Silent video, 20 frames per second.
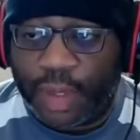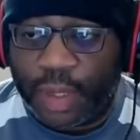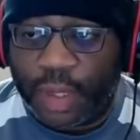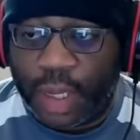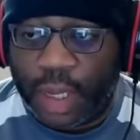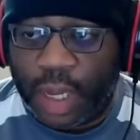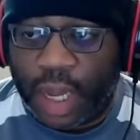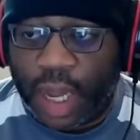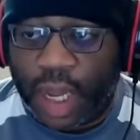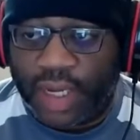
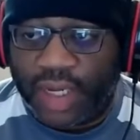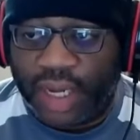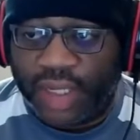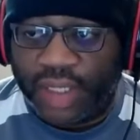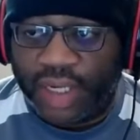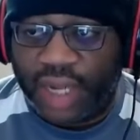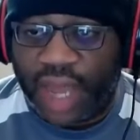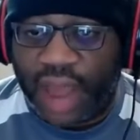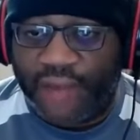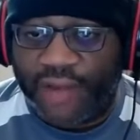
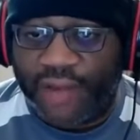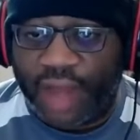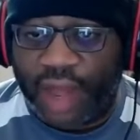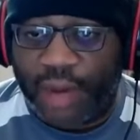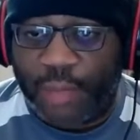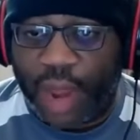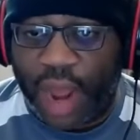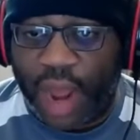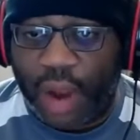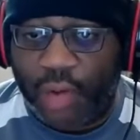doesn't have a lot
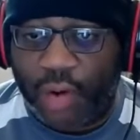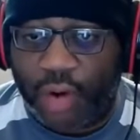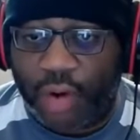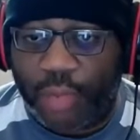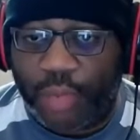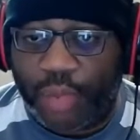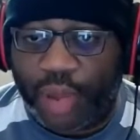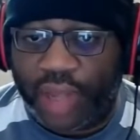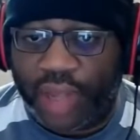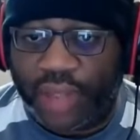of power,
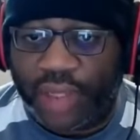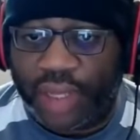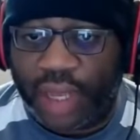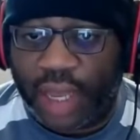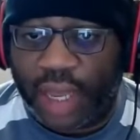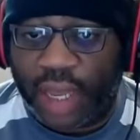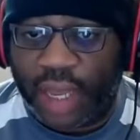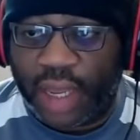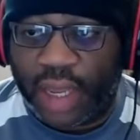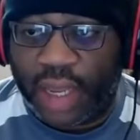but
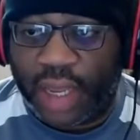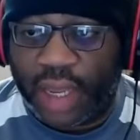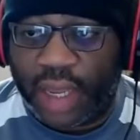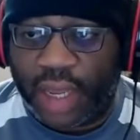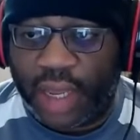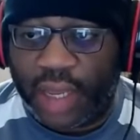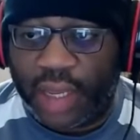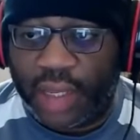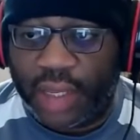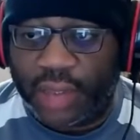
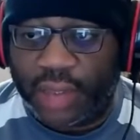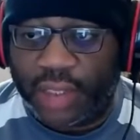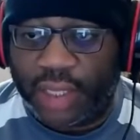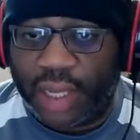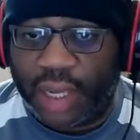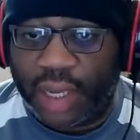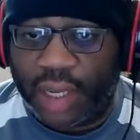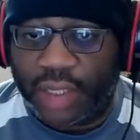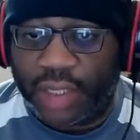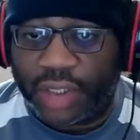
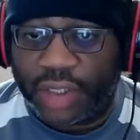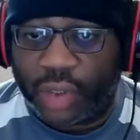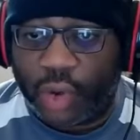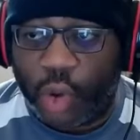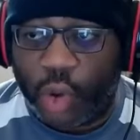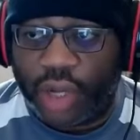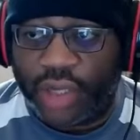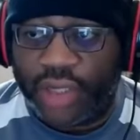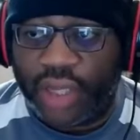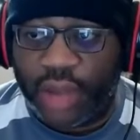is
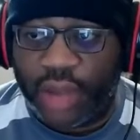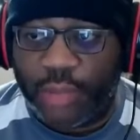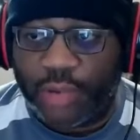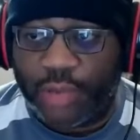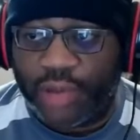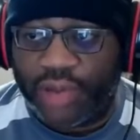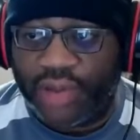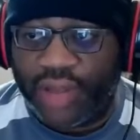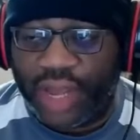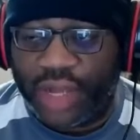quick to
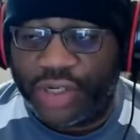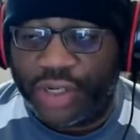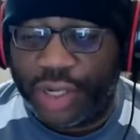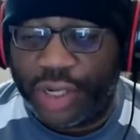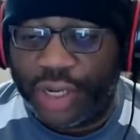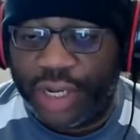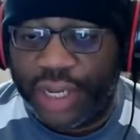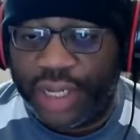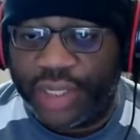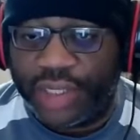
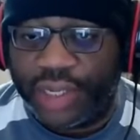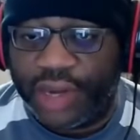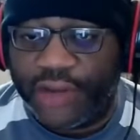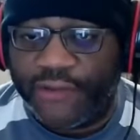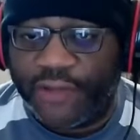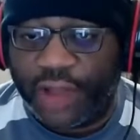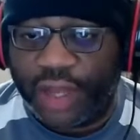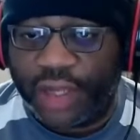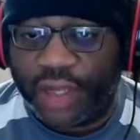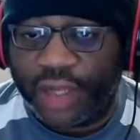implementation and easy
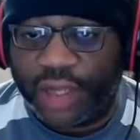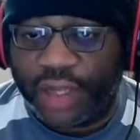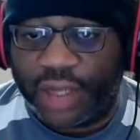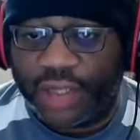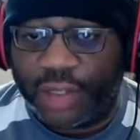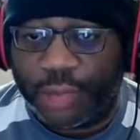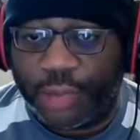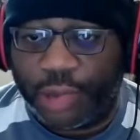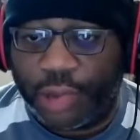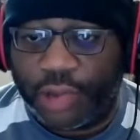and
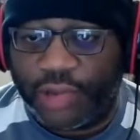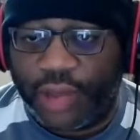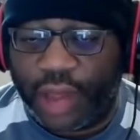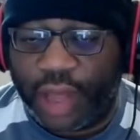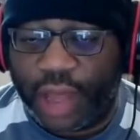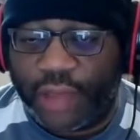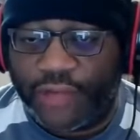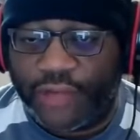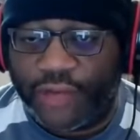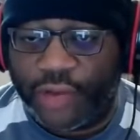flexible
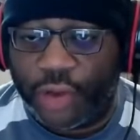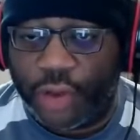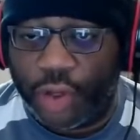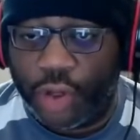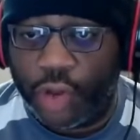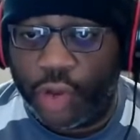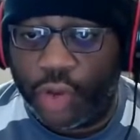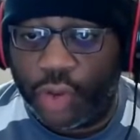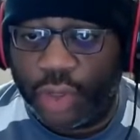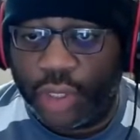to
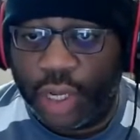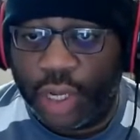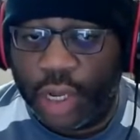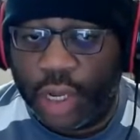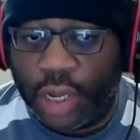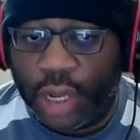use,